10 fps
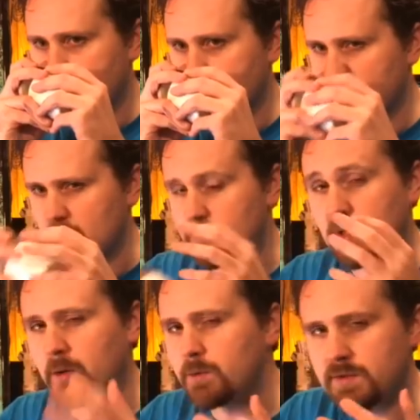So
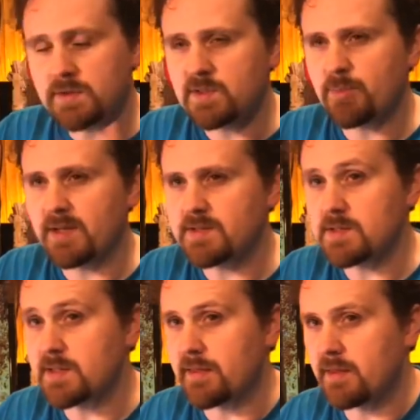toasted spices,
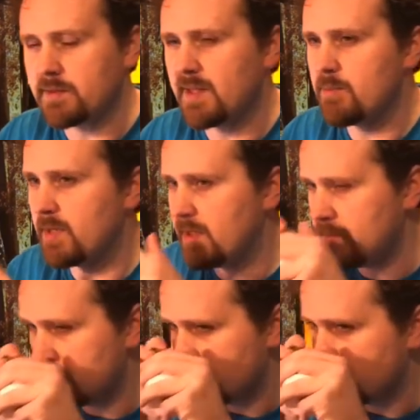I think they mean.
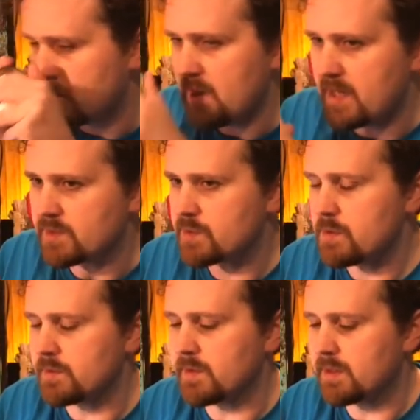Yeah,
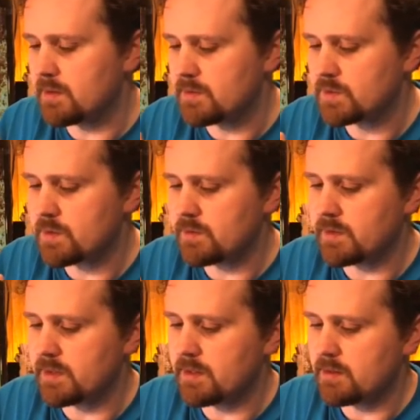certainly,
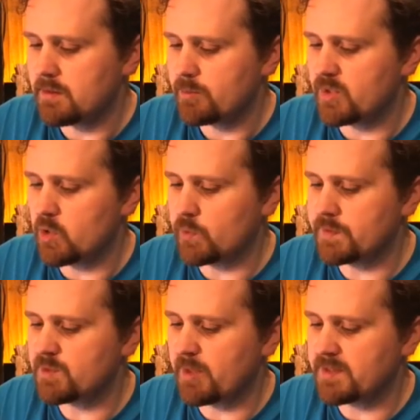certainly. But golden
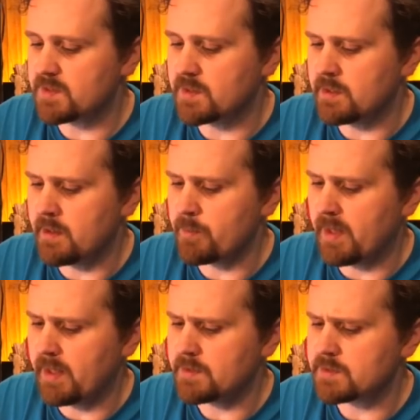spices and
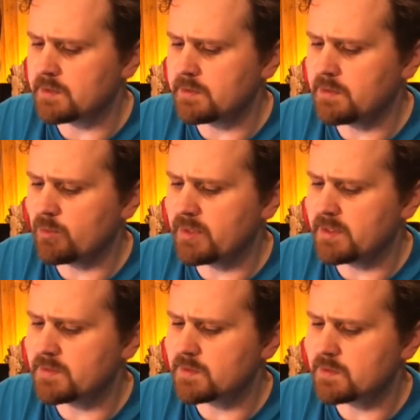nutmeg is a little
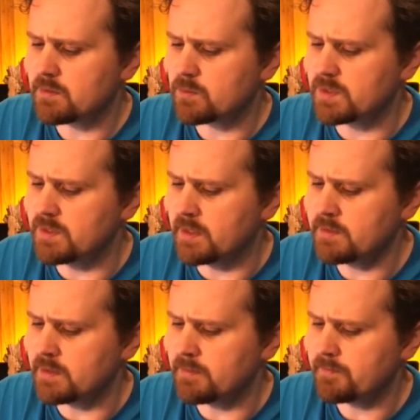bit
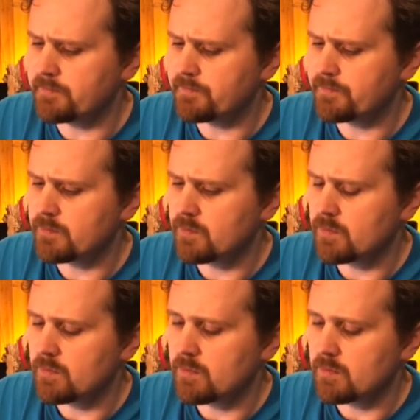redundant.
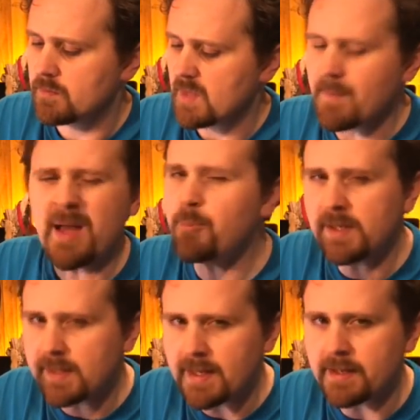I'm not
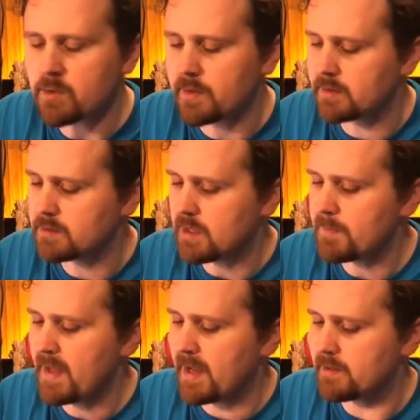picking on Kringle. I'm
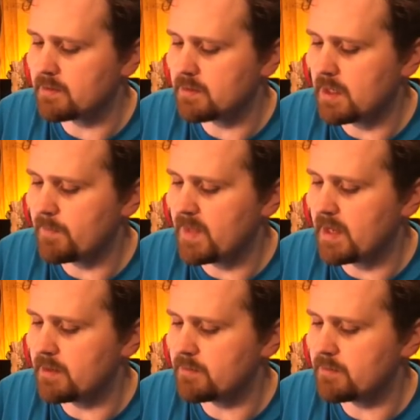not. I'm not.